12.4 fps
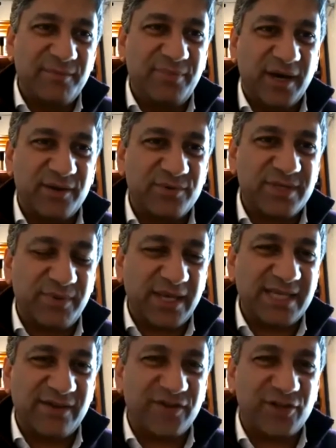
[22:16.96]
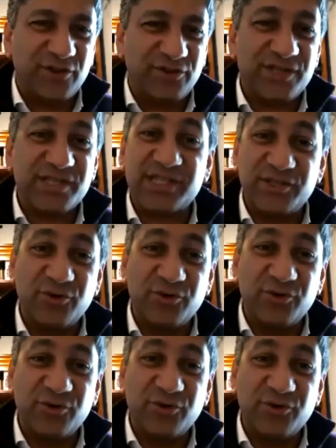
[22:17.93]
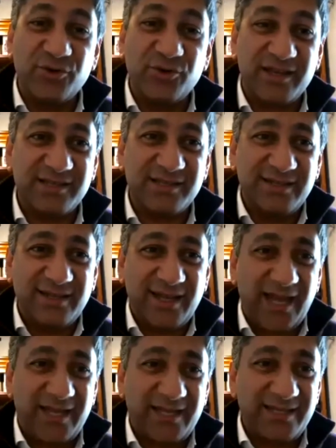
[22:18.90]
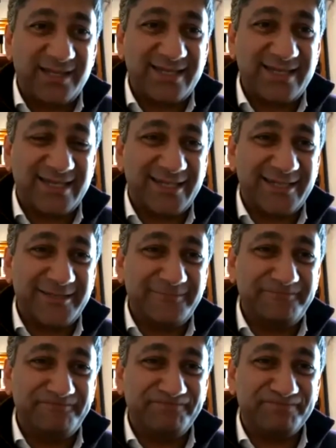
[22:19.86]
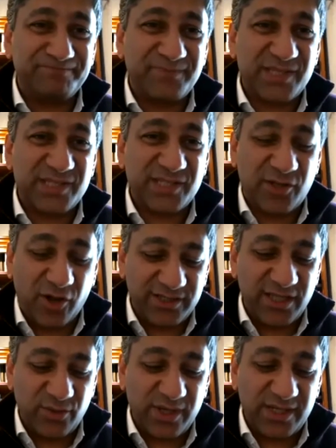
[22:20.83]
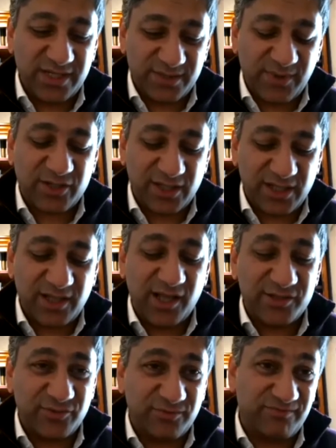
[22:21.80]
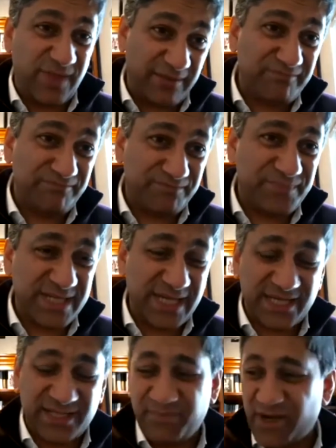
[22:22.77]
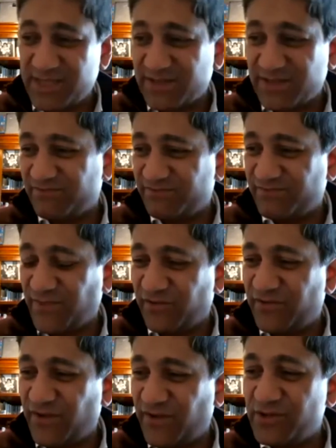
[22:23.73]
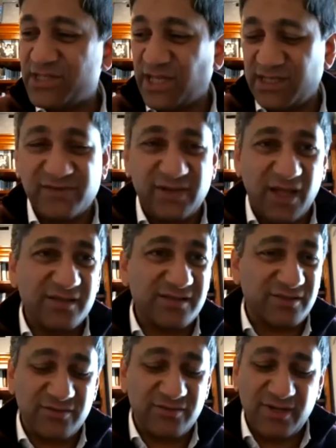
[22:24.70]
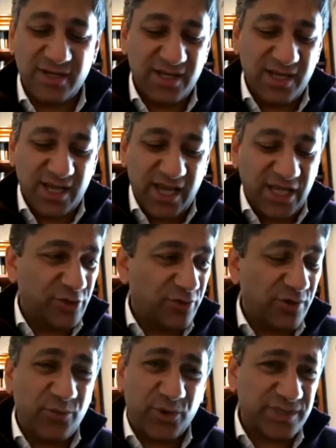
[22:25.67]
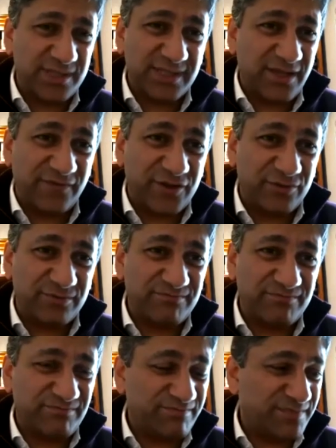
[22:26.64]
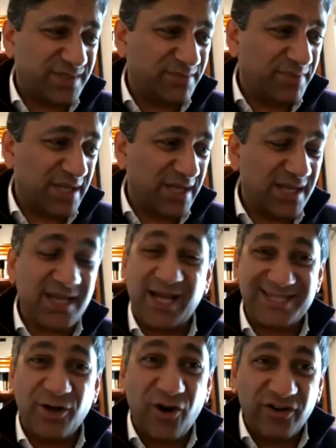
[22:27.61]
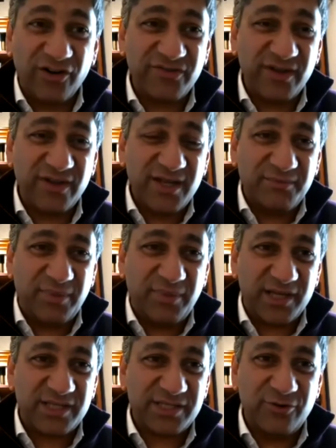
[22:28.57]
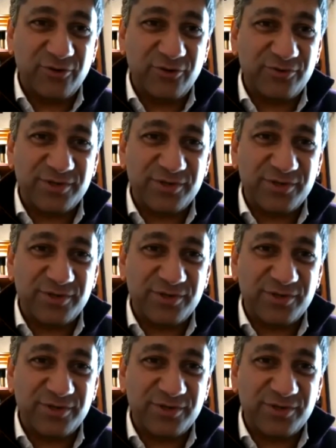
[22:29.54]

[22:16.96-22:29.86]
But it was a bit difficult in the snow and the ice. And Scotland in the winter, especially Glasgow, that particular part of outside of Glasgow, you know, it wasn't difficult to be cut off by snow.